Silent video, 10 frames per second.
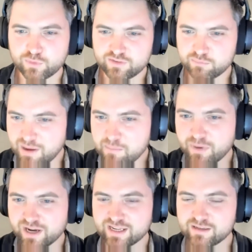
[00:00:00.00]
is meant
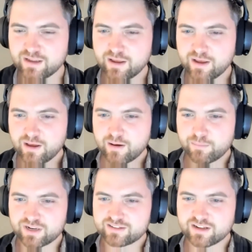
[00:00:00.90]
by it,
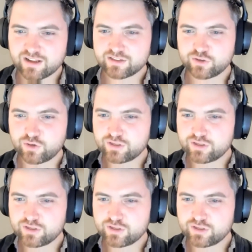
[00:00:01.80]
but it's not, you